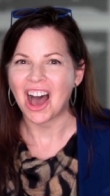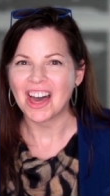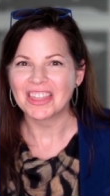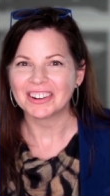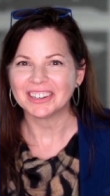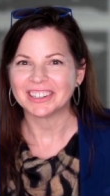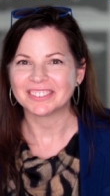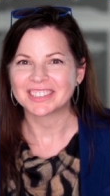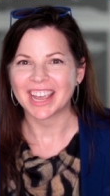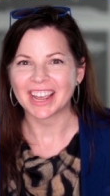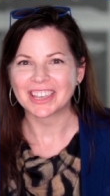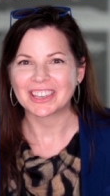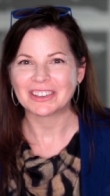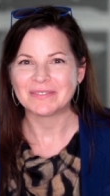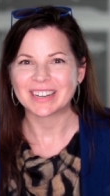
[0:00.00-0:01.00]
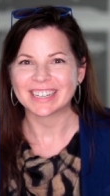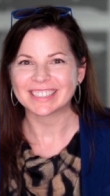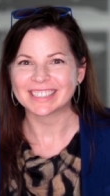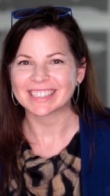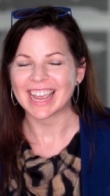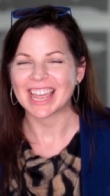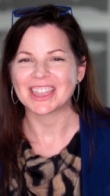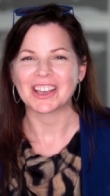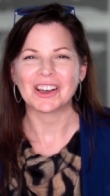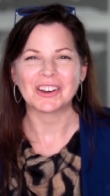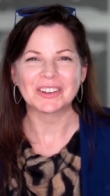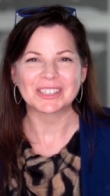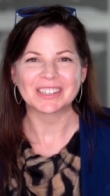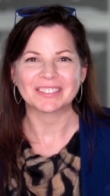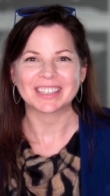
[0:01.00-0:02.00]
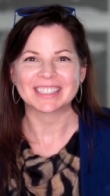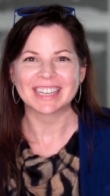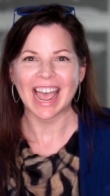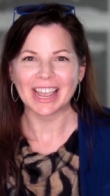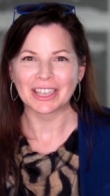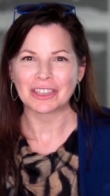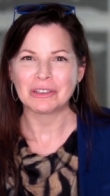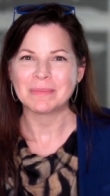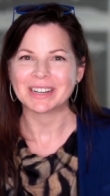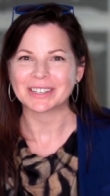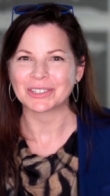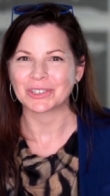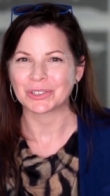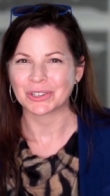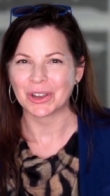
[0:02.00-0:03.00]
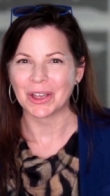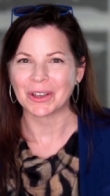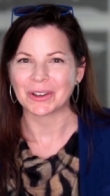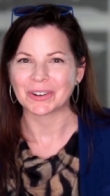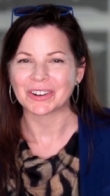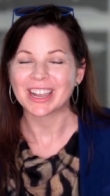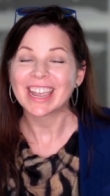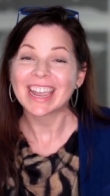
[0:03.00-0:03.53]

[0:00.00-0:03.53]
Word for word: author of Tech Humanist and the host of the Tech Humanist Show.